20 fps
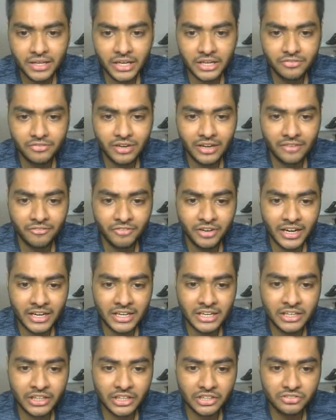it with an
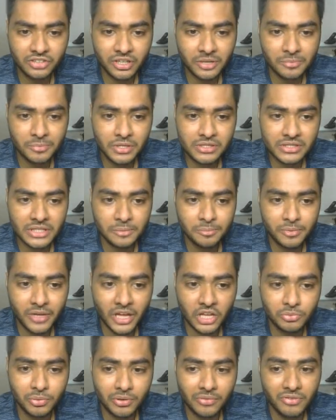integer means that
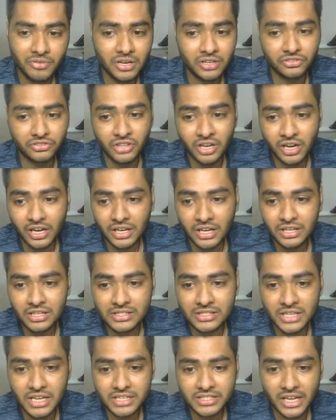PHP will juggle the
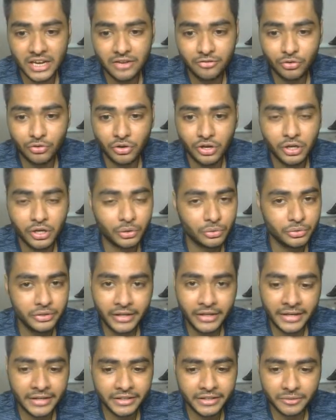CSRF token to
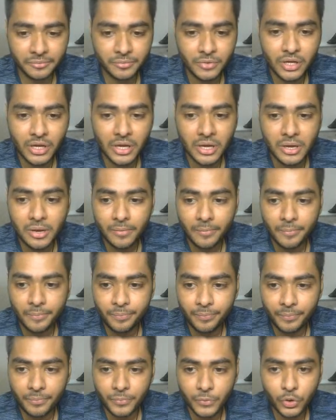int.
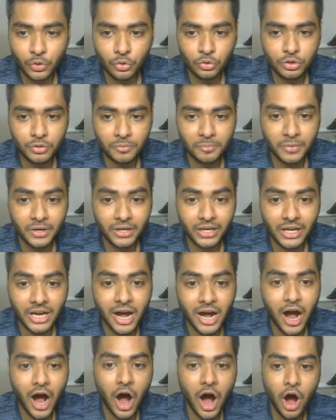Cool, but
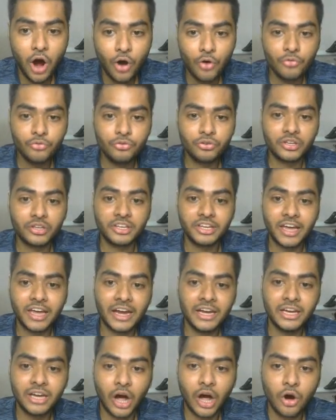how
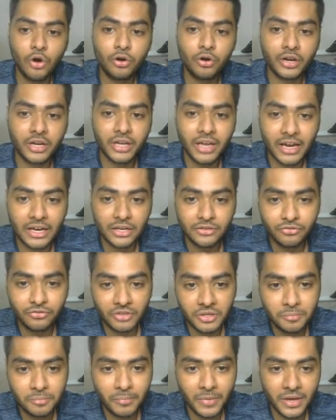can
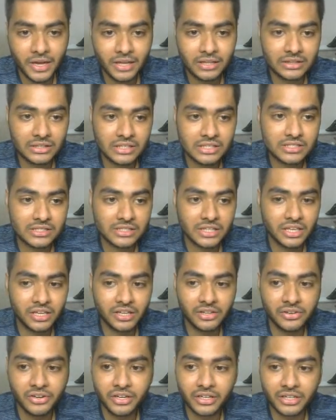we make this
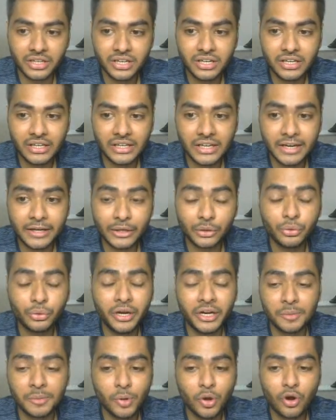thing return into
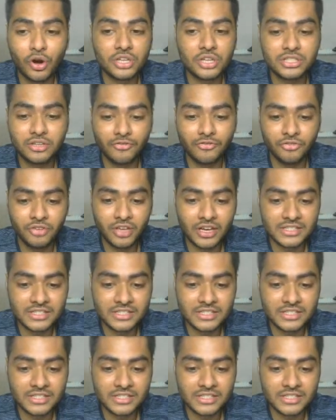int? Because if we are